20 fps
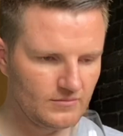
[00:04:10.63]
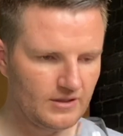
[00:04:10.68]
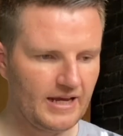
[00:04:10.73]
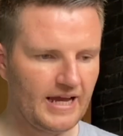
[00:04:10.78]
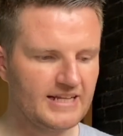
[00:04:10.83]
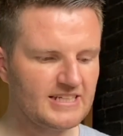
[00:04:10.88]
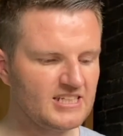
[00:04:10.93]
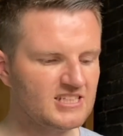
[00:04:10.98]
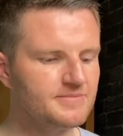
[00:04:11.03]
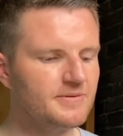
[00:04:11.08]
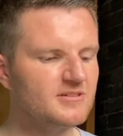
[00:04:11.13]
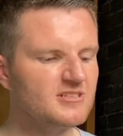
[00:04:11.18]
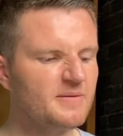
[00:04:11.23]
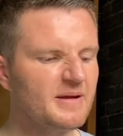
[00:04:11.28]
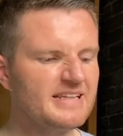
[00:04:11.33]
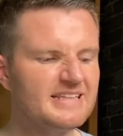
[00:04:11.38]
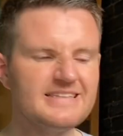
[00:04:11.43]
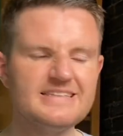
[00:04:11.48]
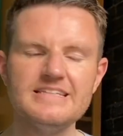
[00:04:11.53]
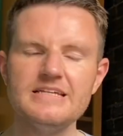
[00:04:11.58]
it just smells a
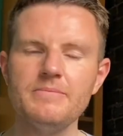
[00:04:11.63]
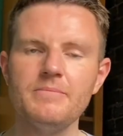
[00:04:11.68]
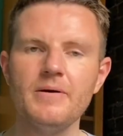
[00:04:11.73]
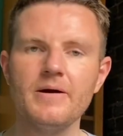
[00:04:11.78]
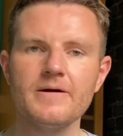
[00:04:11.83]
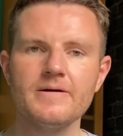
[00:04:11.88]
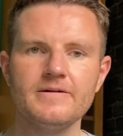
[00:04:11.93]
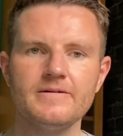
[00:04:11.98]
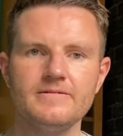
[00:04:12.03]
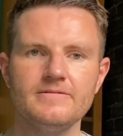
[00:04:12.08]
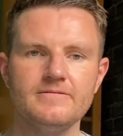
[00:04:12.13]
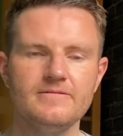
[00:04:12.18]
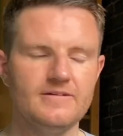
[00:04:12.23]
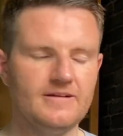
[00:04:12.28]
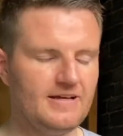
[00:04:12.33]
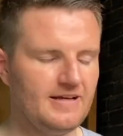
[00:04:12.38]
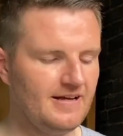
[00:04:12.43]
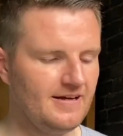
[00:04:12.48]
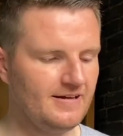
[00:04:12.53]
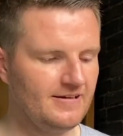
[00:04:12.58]
bit deeper.
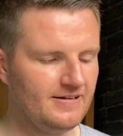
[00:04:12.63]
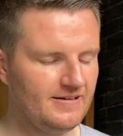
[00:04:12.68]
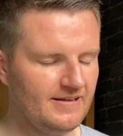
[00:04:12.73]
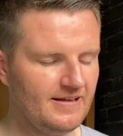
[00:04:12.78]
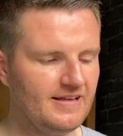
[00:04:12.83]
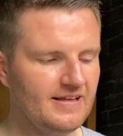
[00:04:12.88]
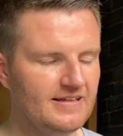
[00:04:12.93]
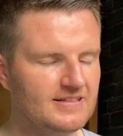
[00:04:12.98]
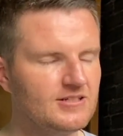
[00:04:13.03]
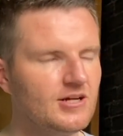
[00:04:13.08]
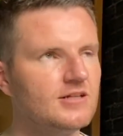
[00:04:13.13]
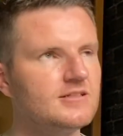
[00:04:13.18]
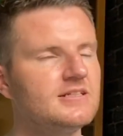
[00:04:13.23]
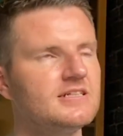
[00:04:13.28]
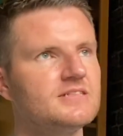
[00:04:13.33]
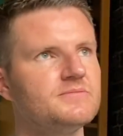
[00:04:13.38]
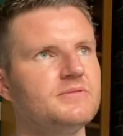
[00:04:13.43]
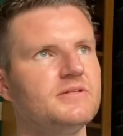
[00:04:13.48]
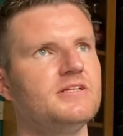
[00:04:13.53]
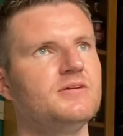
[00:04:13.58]
It's hard to
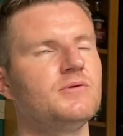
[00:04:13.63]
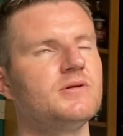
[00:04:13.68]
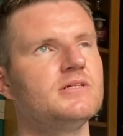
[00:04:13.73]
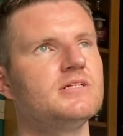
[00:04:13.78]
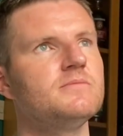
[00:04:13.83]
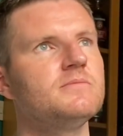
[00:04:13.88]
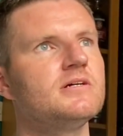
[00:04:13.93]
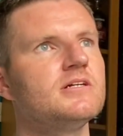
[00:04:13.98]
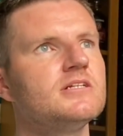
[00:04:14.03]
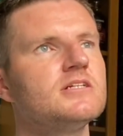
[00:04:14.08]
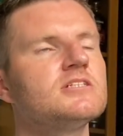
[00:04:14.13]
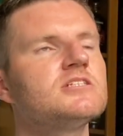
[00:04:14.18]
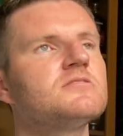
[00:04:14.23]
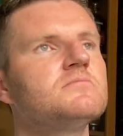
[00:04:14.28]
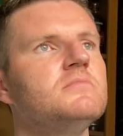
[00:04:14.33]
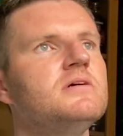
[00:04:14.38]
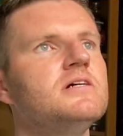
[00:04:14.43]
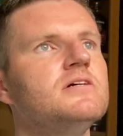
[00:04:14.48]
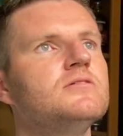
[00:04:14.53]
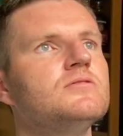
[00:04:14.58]
explain the word deeper. It just
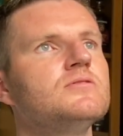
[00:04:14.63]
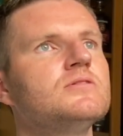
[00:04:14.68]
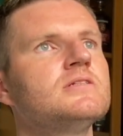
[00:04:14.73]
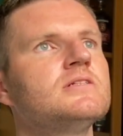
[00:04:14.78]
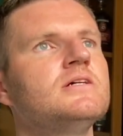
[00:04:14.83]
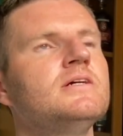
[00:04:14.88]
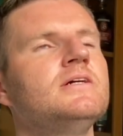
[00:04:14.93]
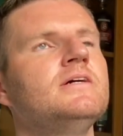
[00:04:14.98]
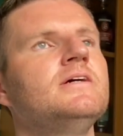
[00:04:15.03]
smells,